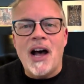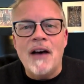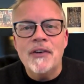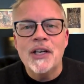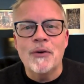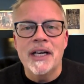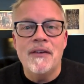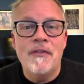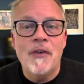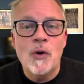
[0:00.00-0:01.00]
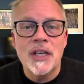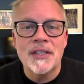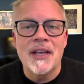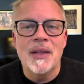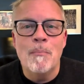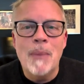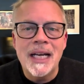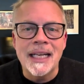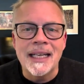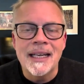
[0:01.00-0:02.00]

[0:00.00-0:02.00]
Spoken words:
often create a focus on the money,